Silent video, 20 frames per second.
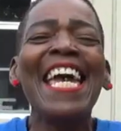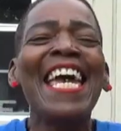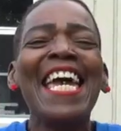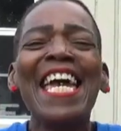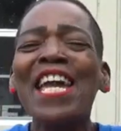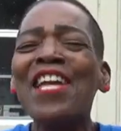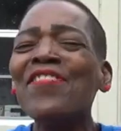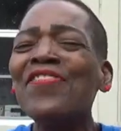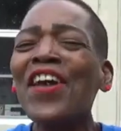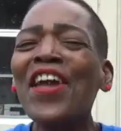
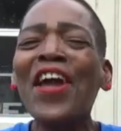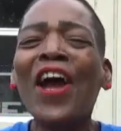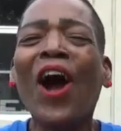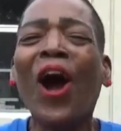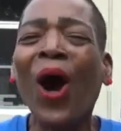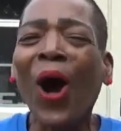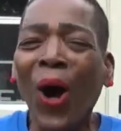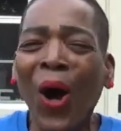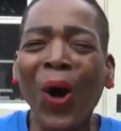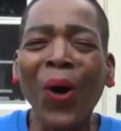and they are
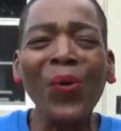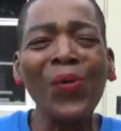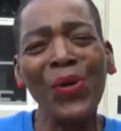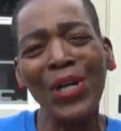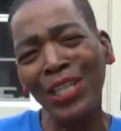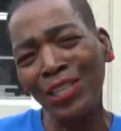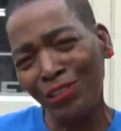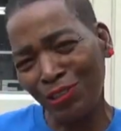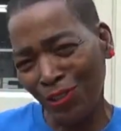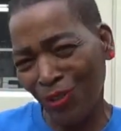
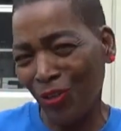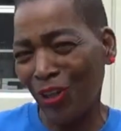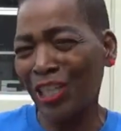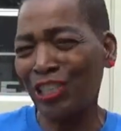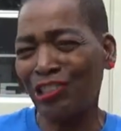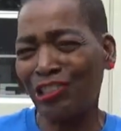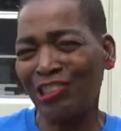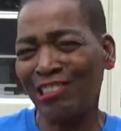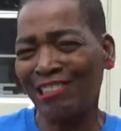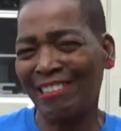always
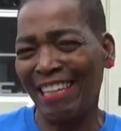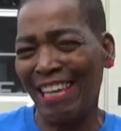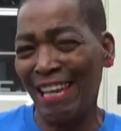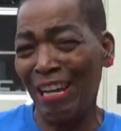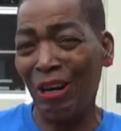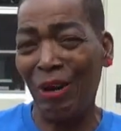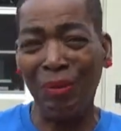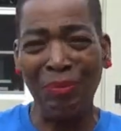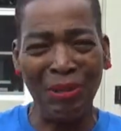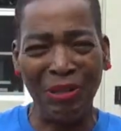gracious to
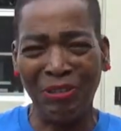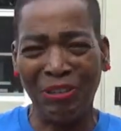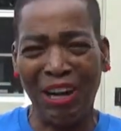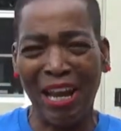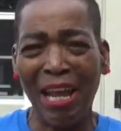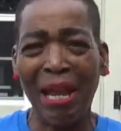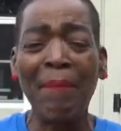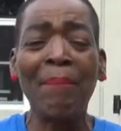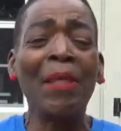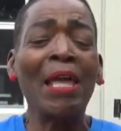help me,
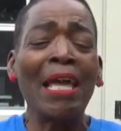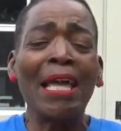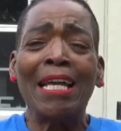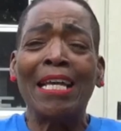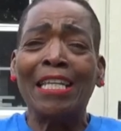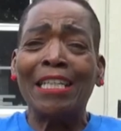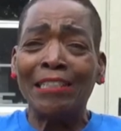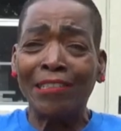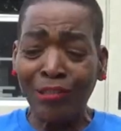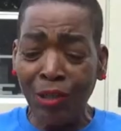right?
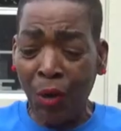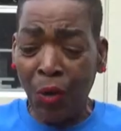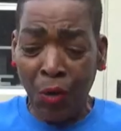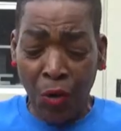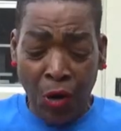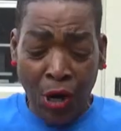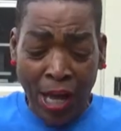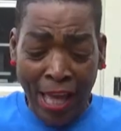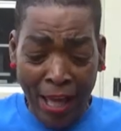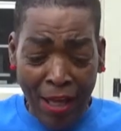
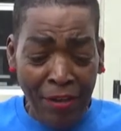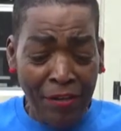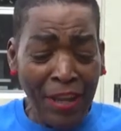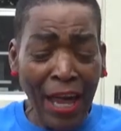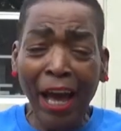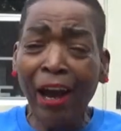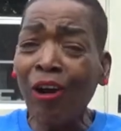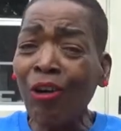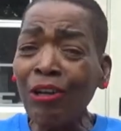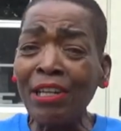So
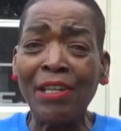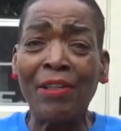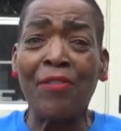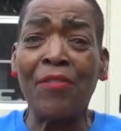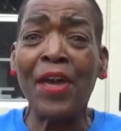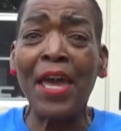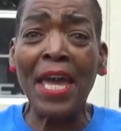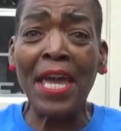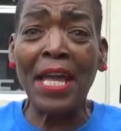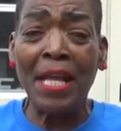not only
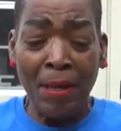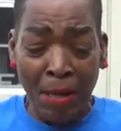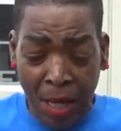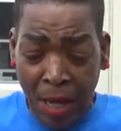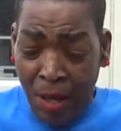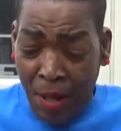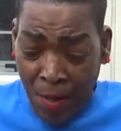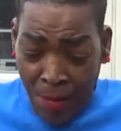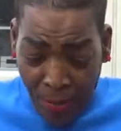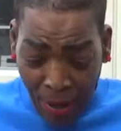that,
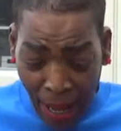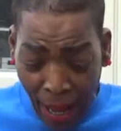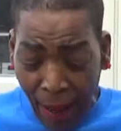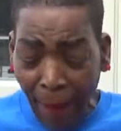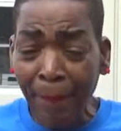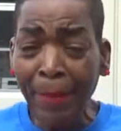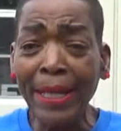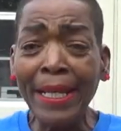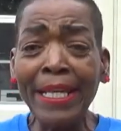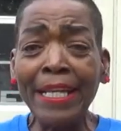but how
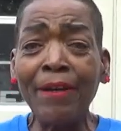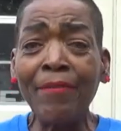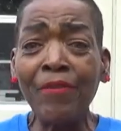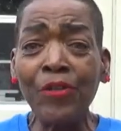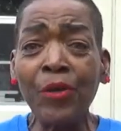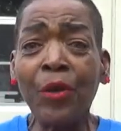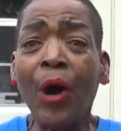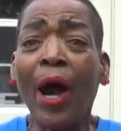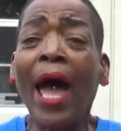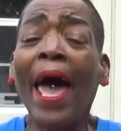many of
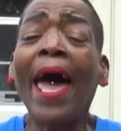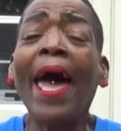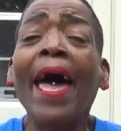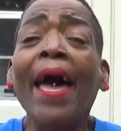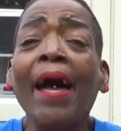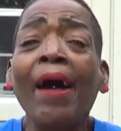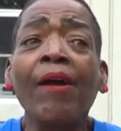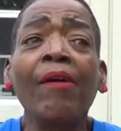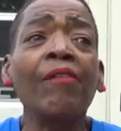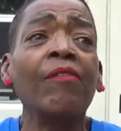you
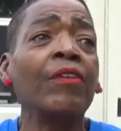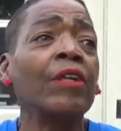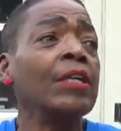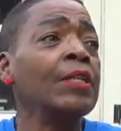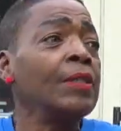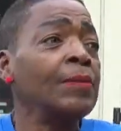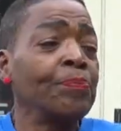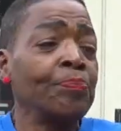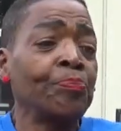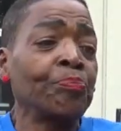have
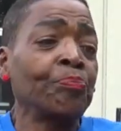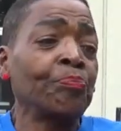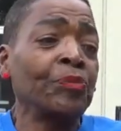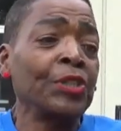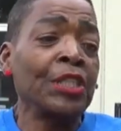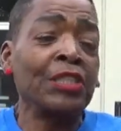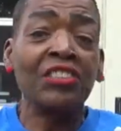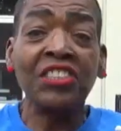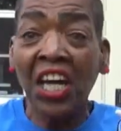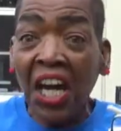
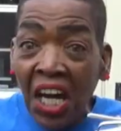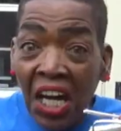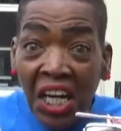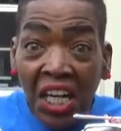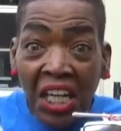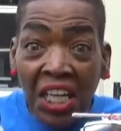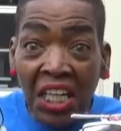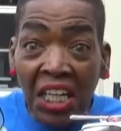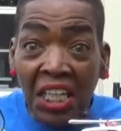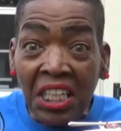
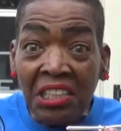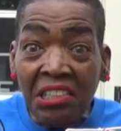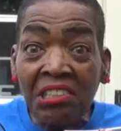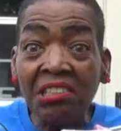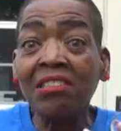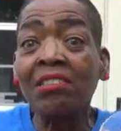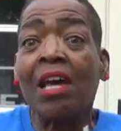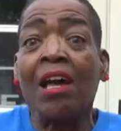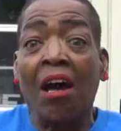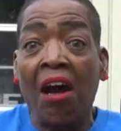
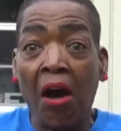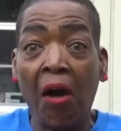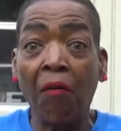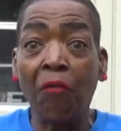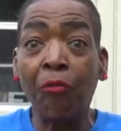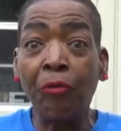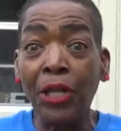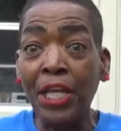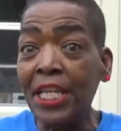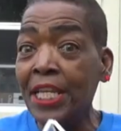tons
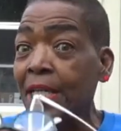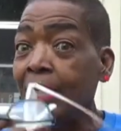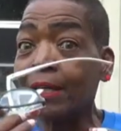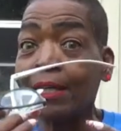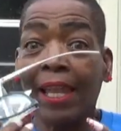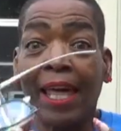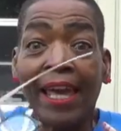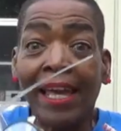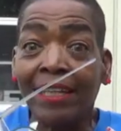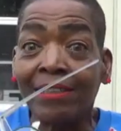of reading
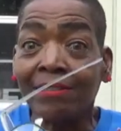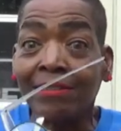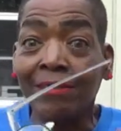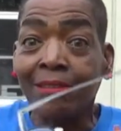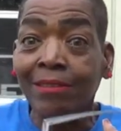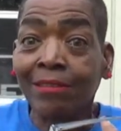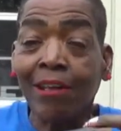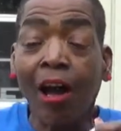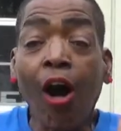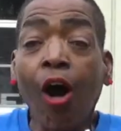
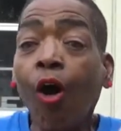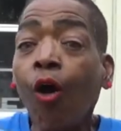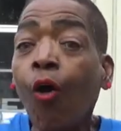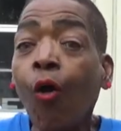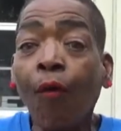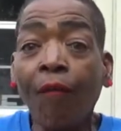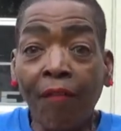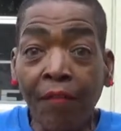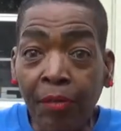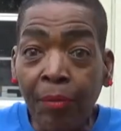glasses all
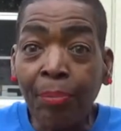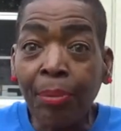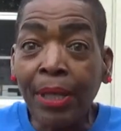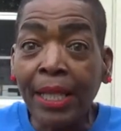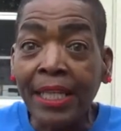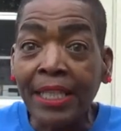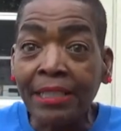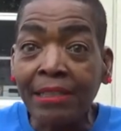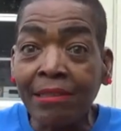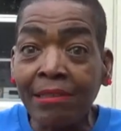over the
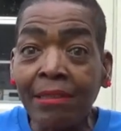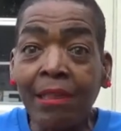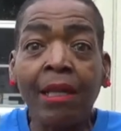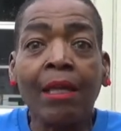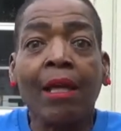place?